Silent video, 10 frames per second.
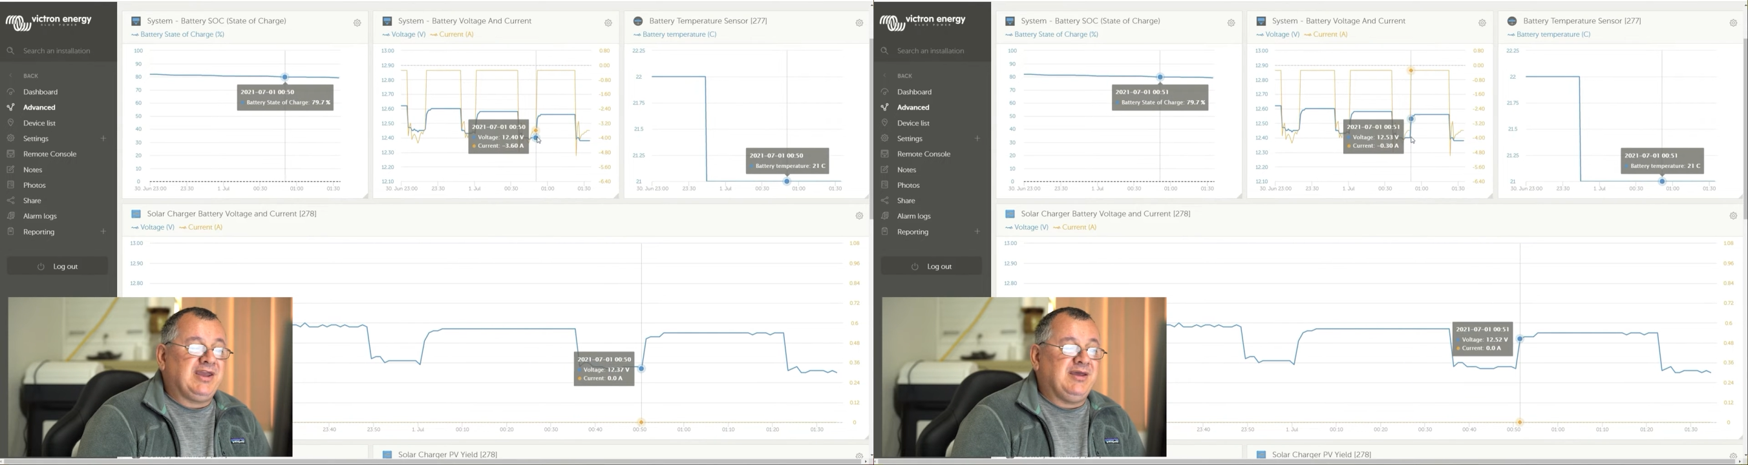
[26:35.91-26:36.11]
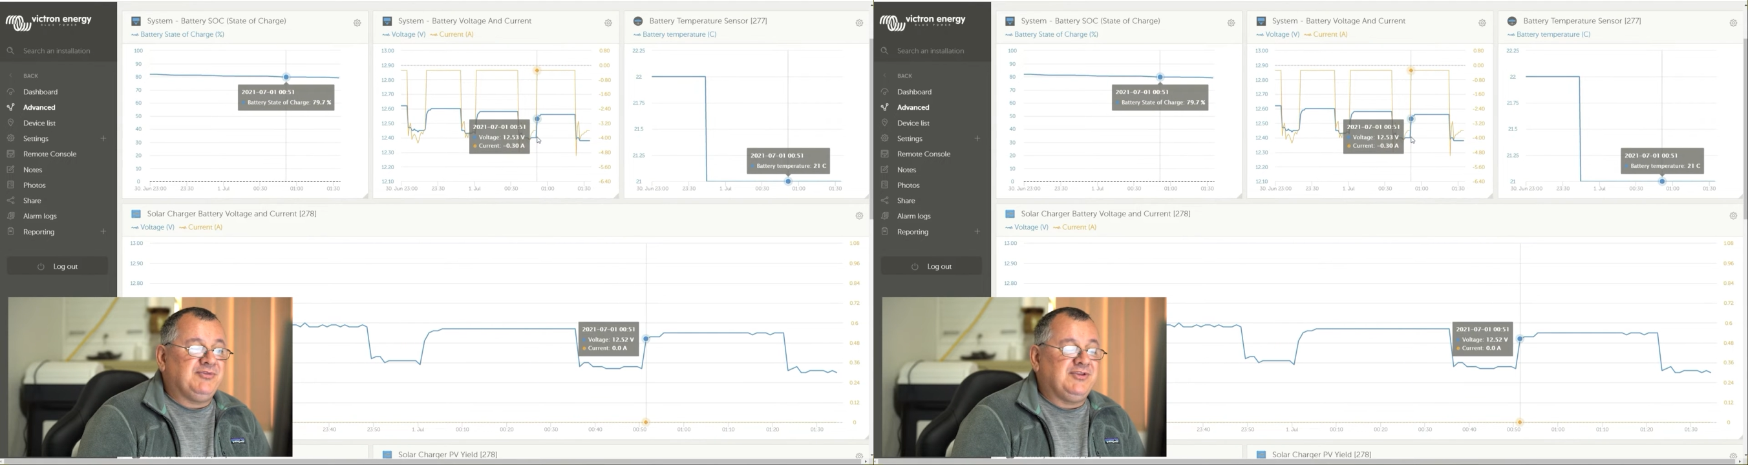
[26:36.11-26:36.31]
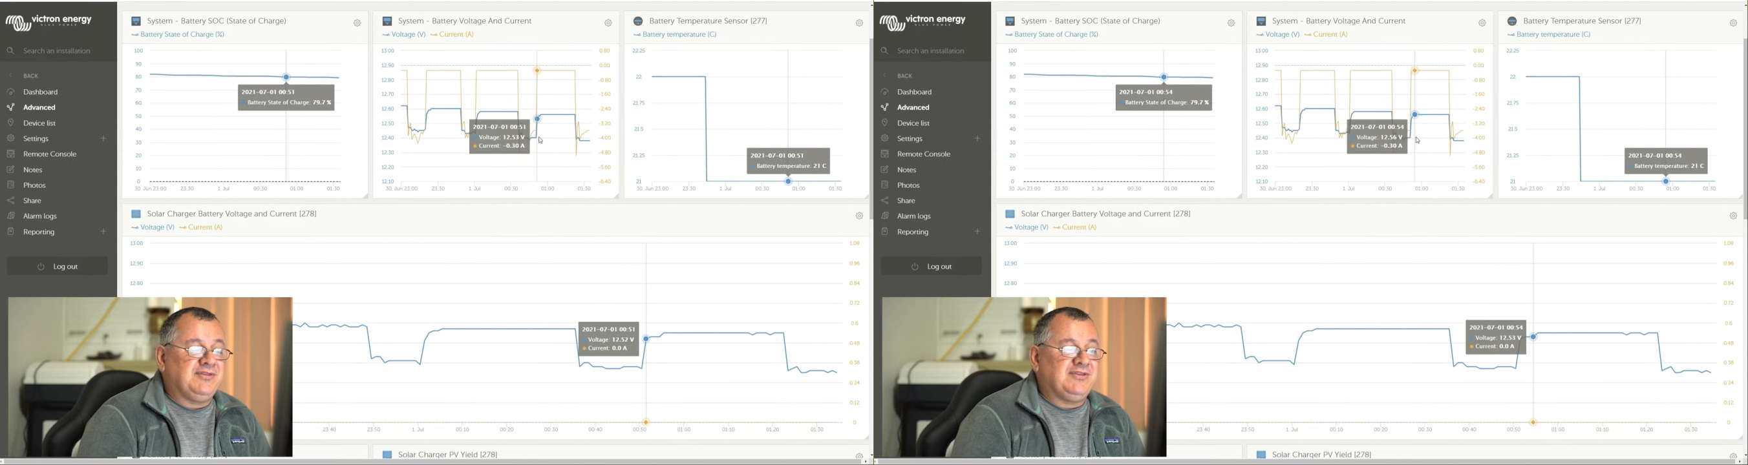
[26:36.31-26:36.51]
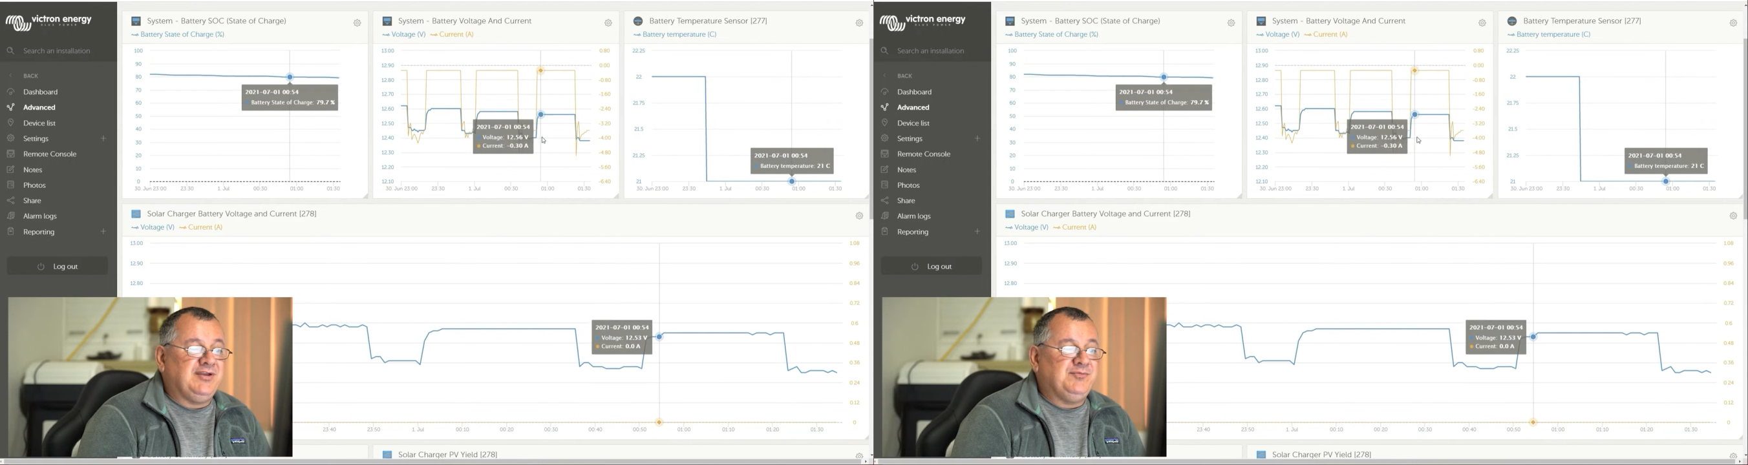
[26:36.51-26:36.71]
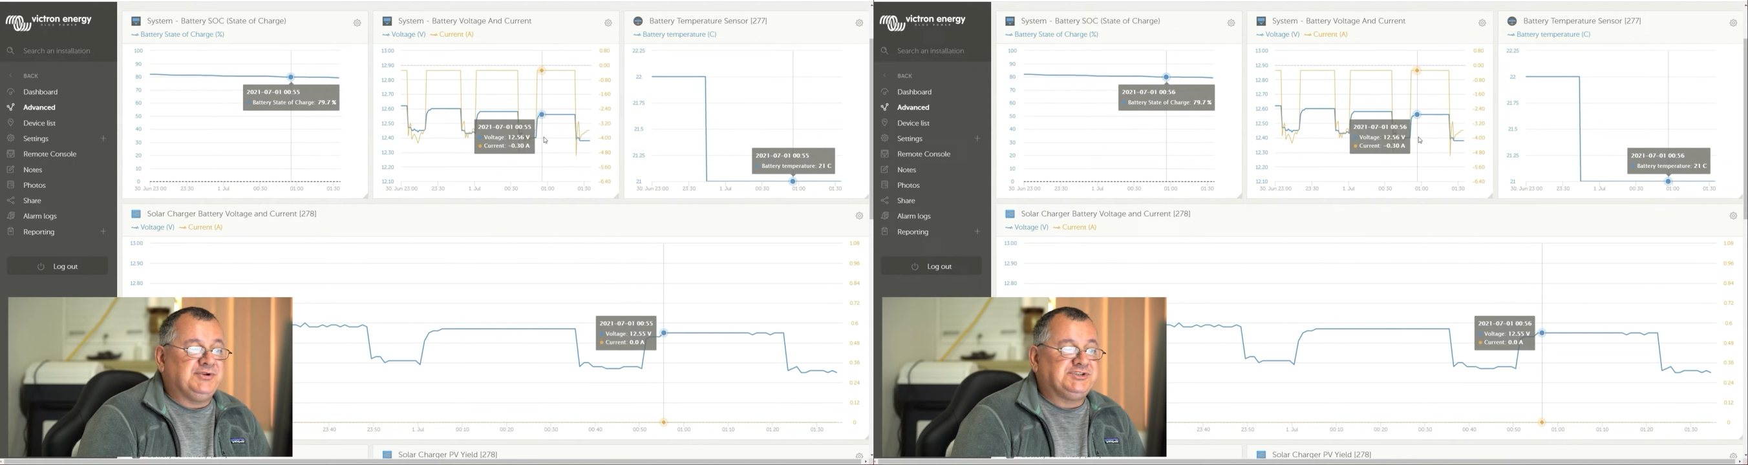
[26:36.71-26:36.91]
up to the
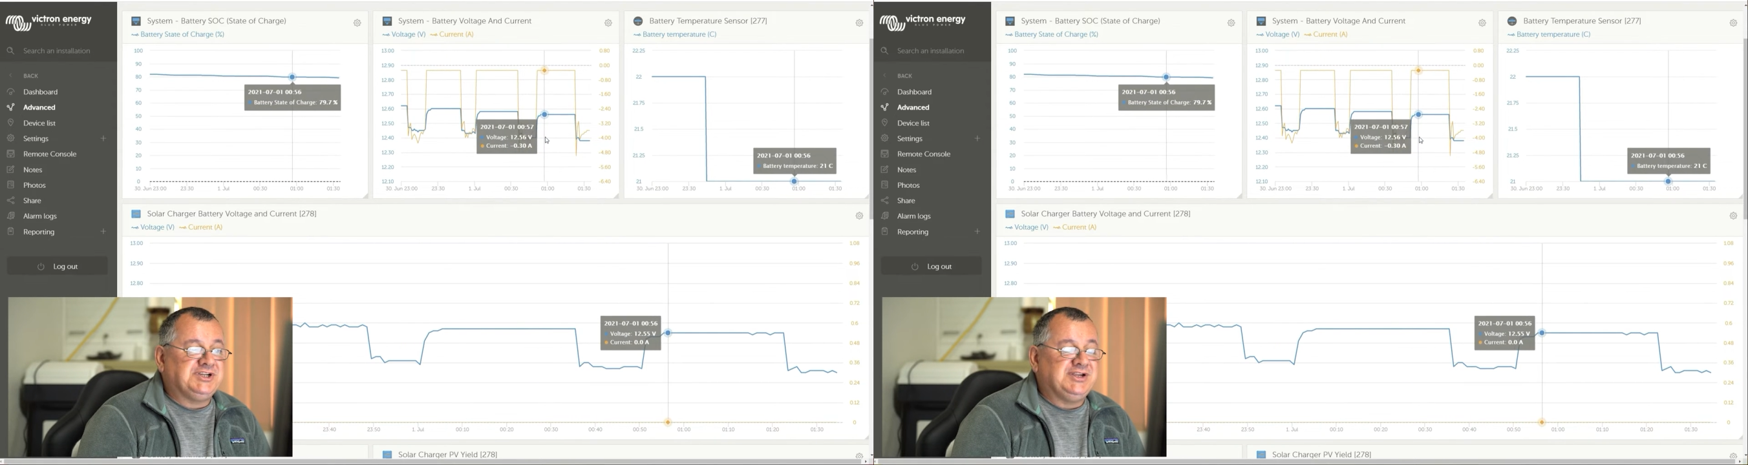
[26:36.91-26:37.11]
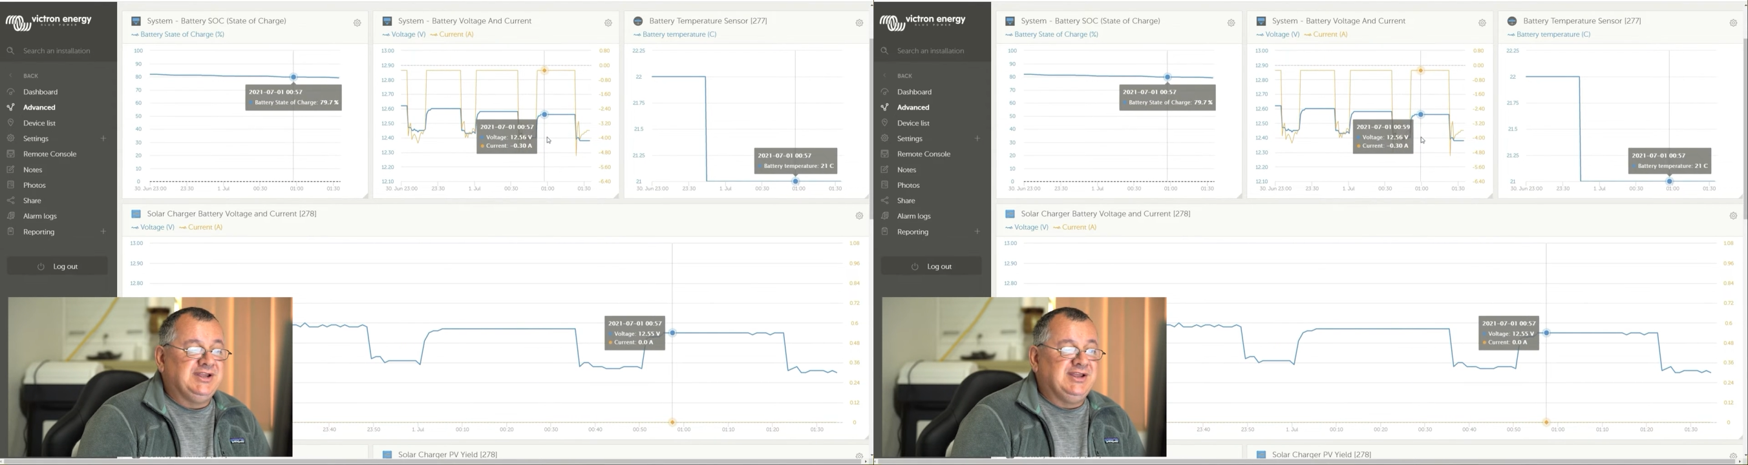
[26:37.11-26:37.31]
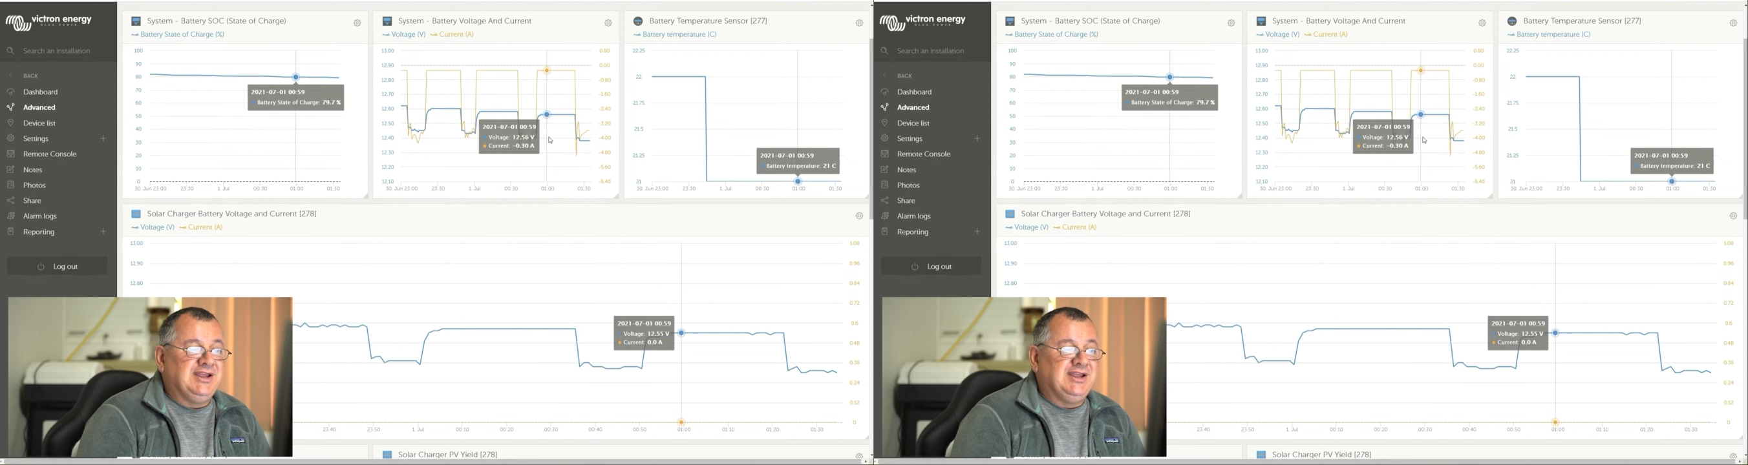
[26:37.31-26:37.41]
temperature,